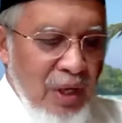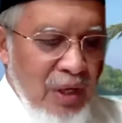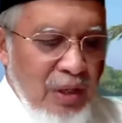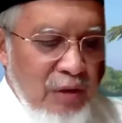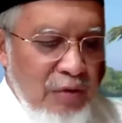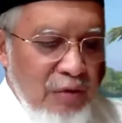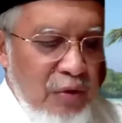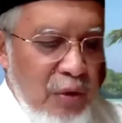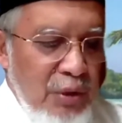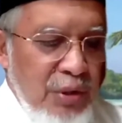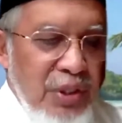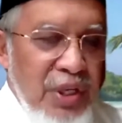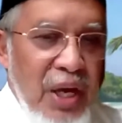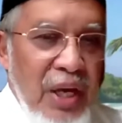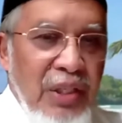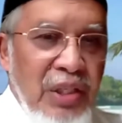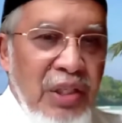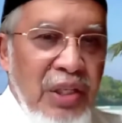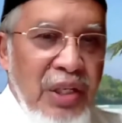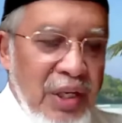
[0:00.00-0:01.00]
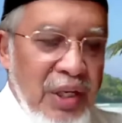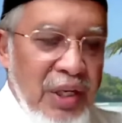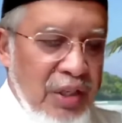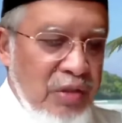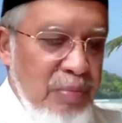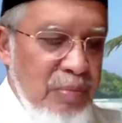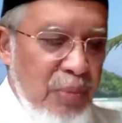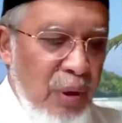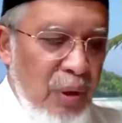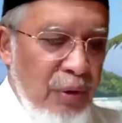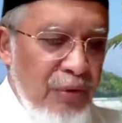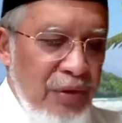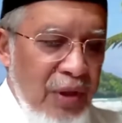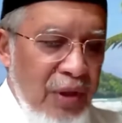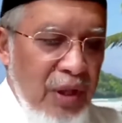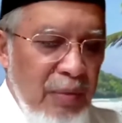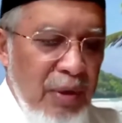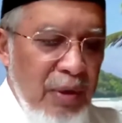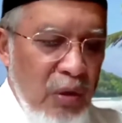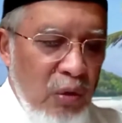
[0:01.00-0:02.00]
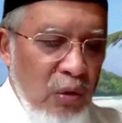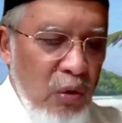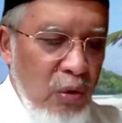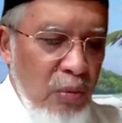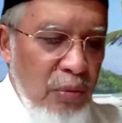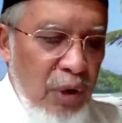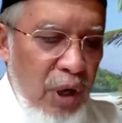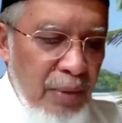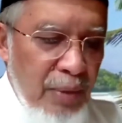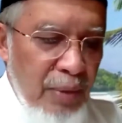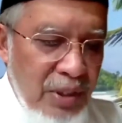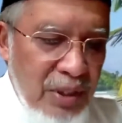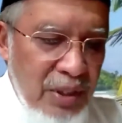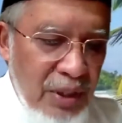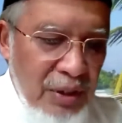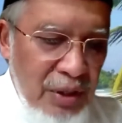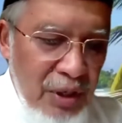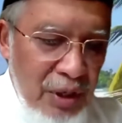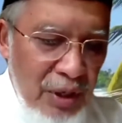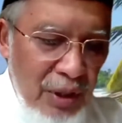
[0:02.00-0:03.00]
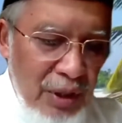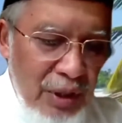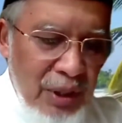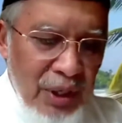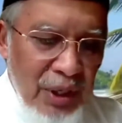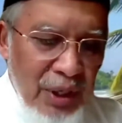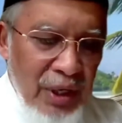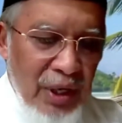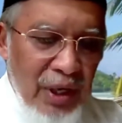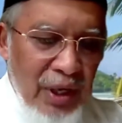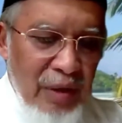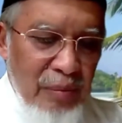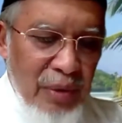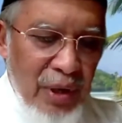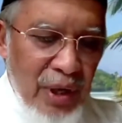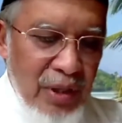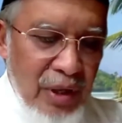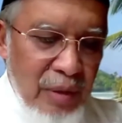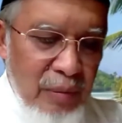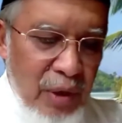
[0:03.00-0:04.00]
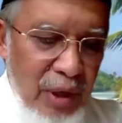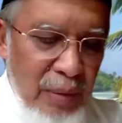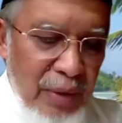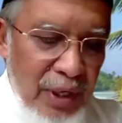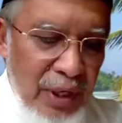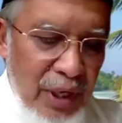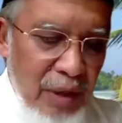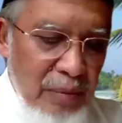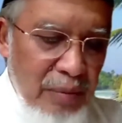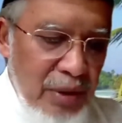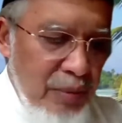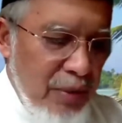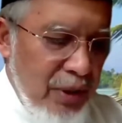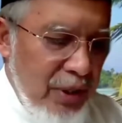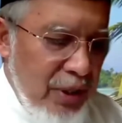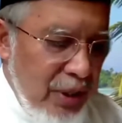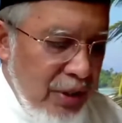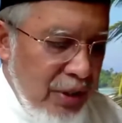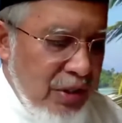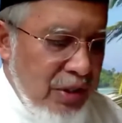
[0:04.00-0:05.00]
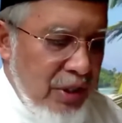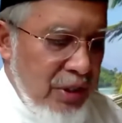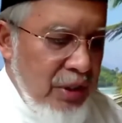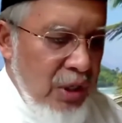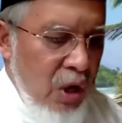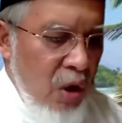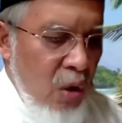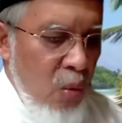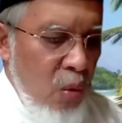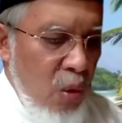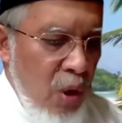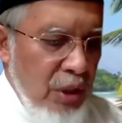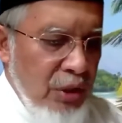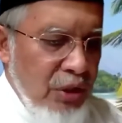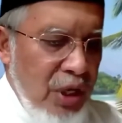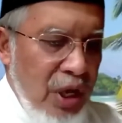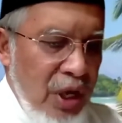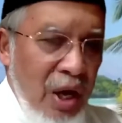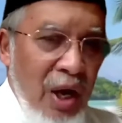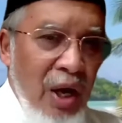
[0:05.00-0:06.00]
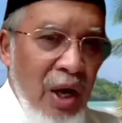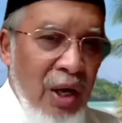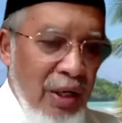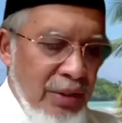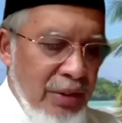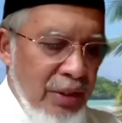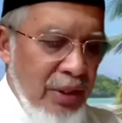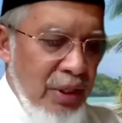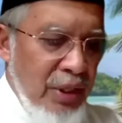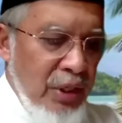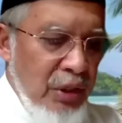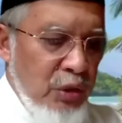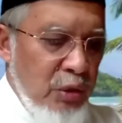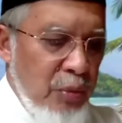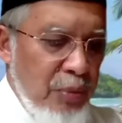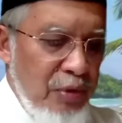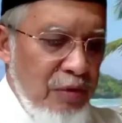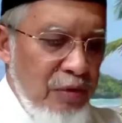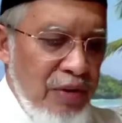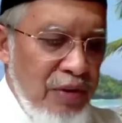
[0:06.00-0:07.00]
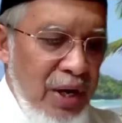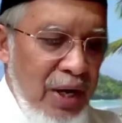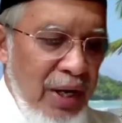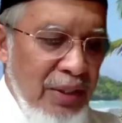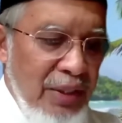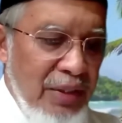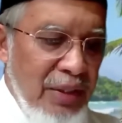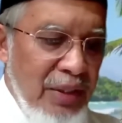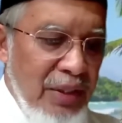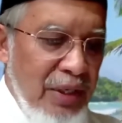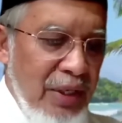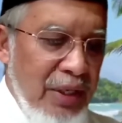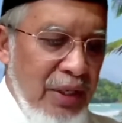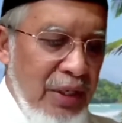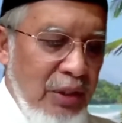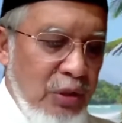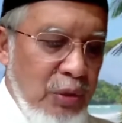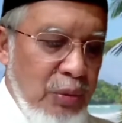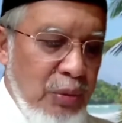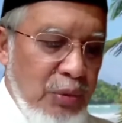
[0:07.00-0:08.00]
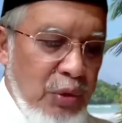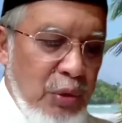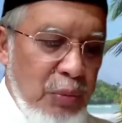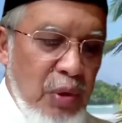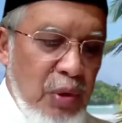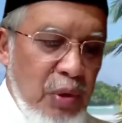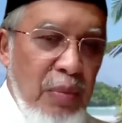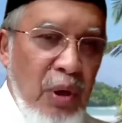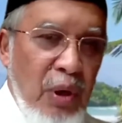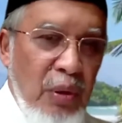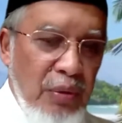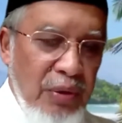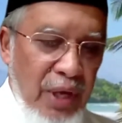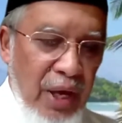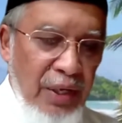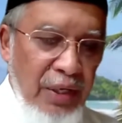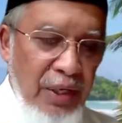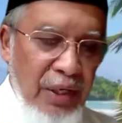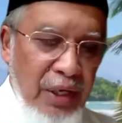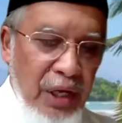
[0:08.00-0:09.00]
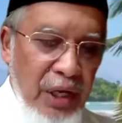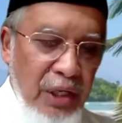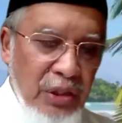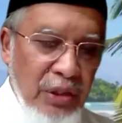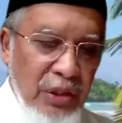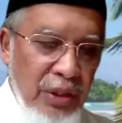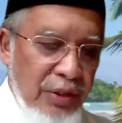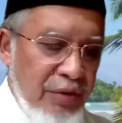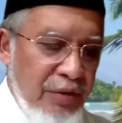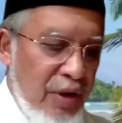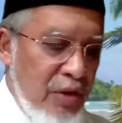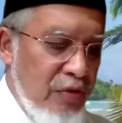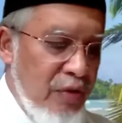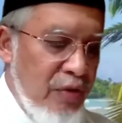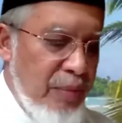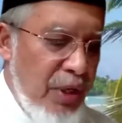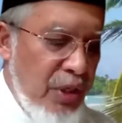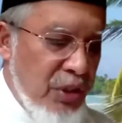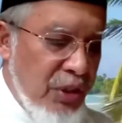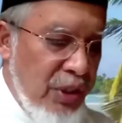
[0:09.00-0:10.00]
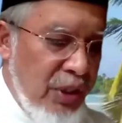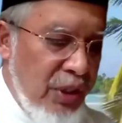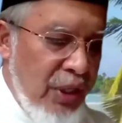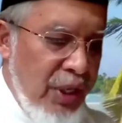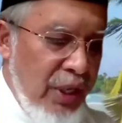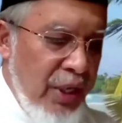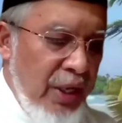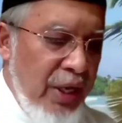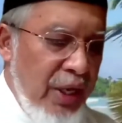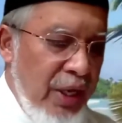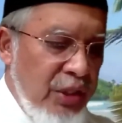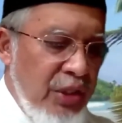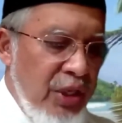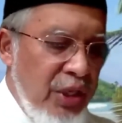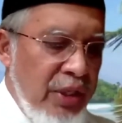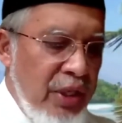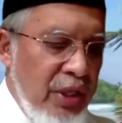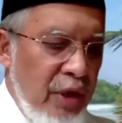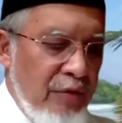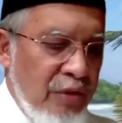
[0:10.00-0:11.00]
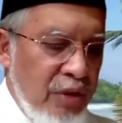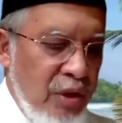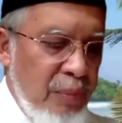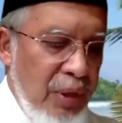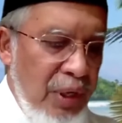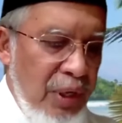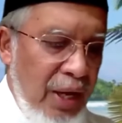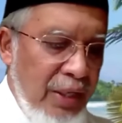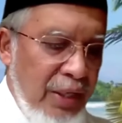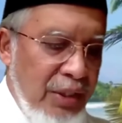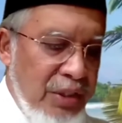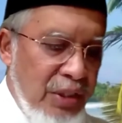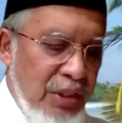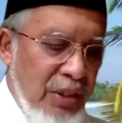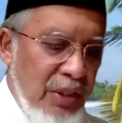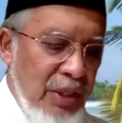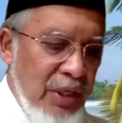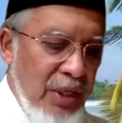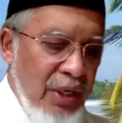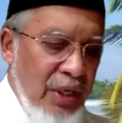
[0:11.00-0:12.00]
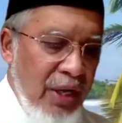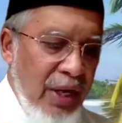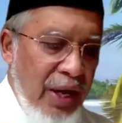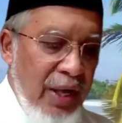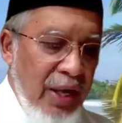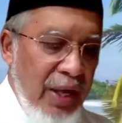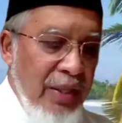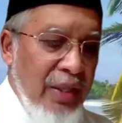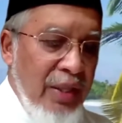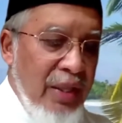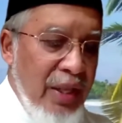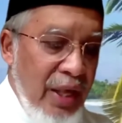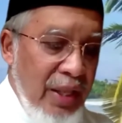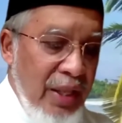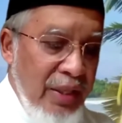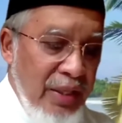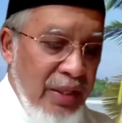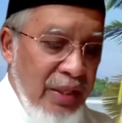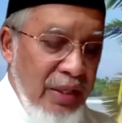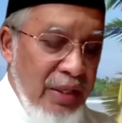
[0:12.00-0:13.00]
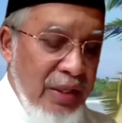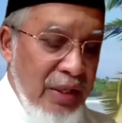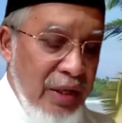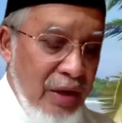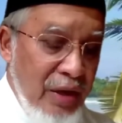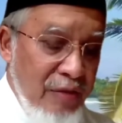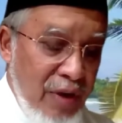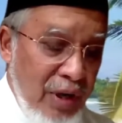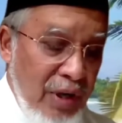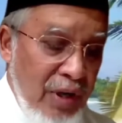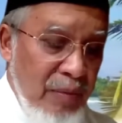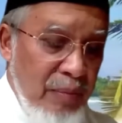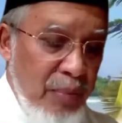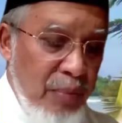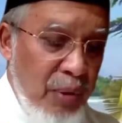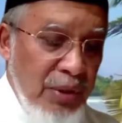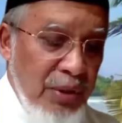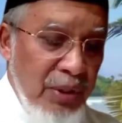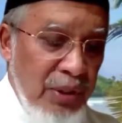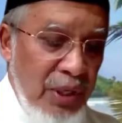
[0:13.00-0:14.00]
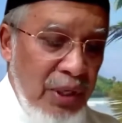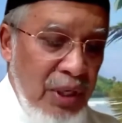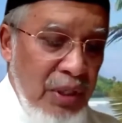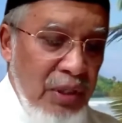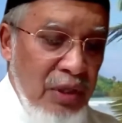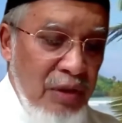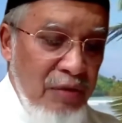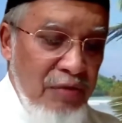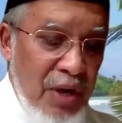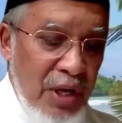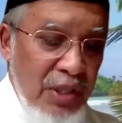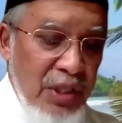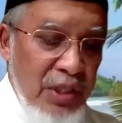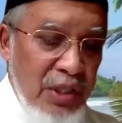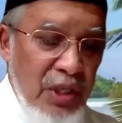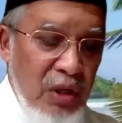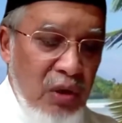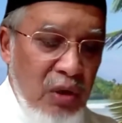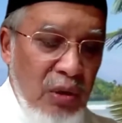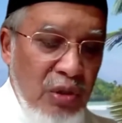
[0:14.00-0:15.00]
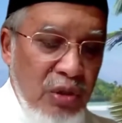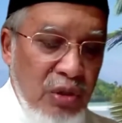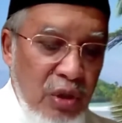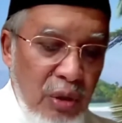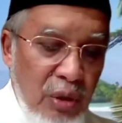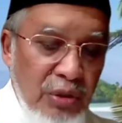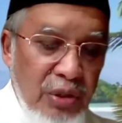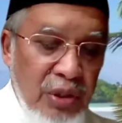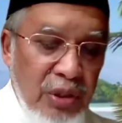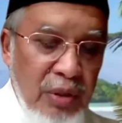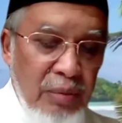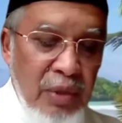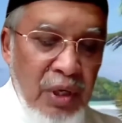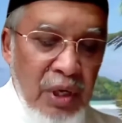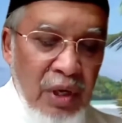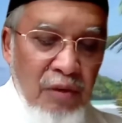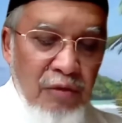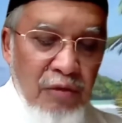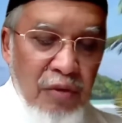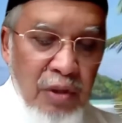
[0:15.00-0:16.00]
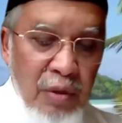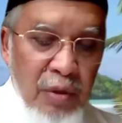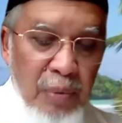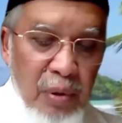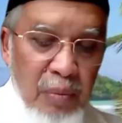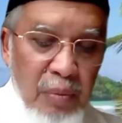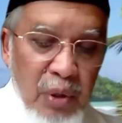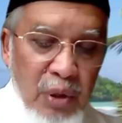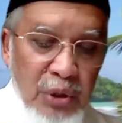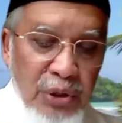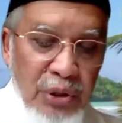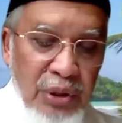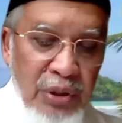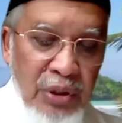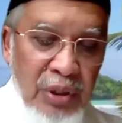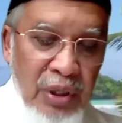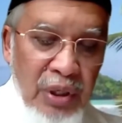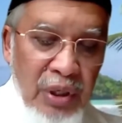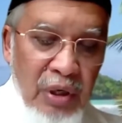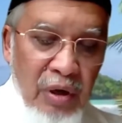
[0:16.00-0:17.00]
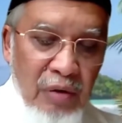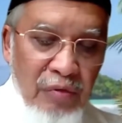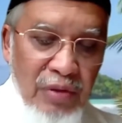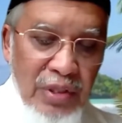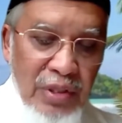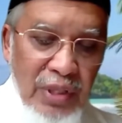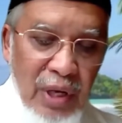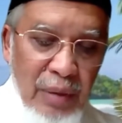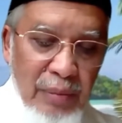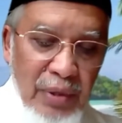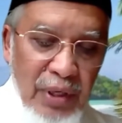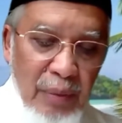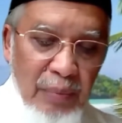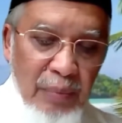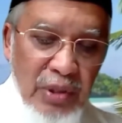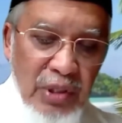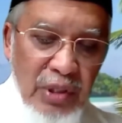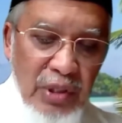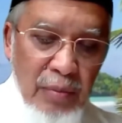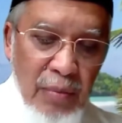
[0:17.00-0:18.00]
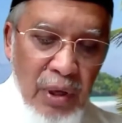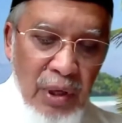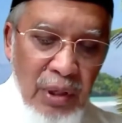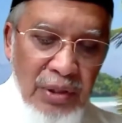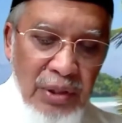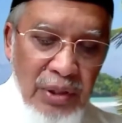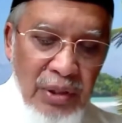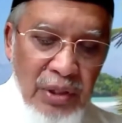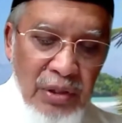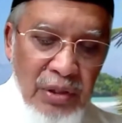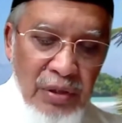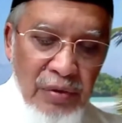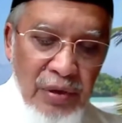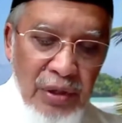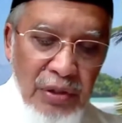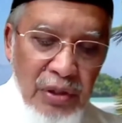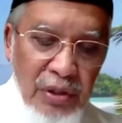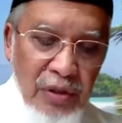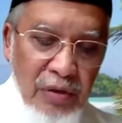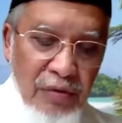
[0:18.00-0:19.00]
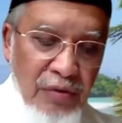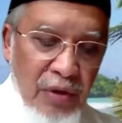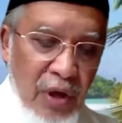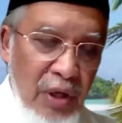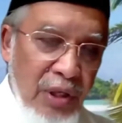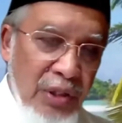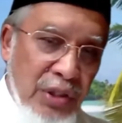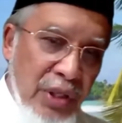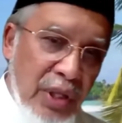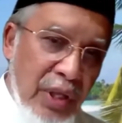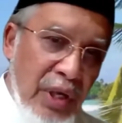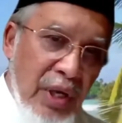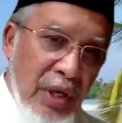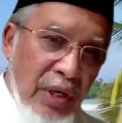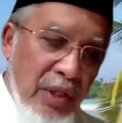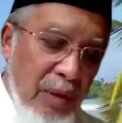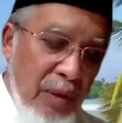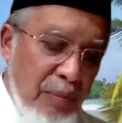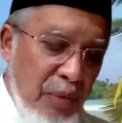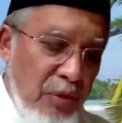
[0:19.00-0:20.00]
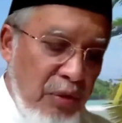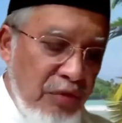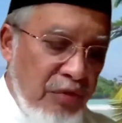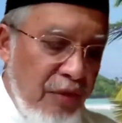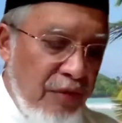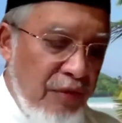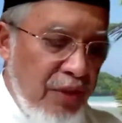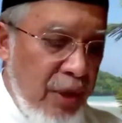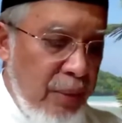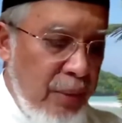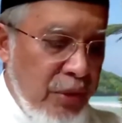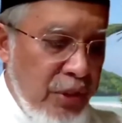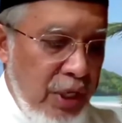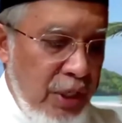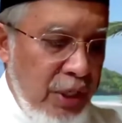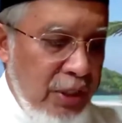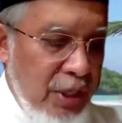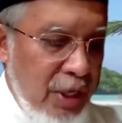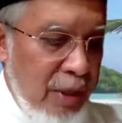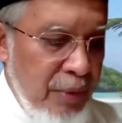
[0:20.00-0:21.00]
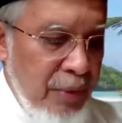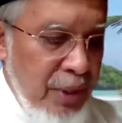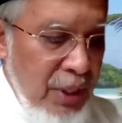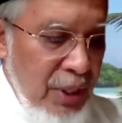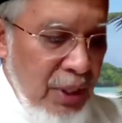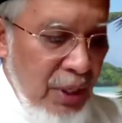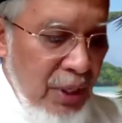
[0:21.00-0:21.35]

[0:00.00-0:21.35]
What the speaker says: Now, for 10 years, both Almarhum Muhammad Siddik and brother Muhammad Habib Khirzin worked hard to provide, to promote the educational transformational agenda of IIIT and the very important InterVarsity Consortium for the promotion of Islamic epistemology and integration of knowledge that both of them set up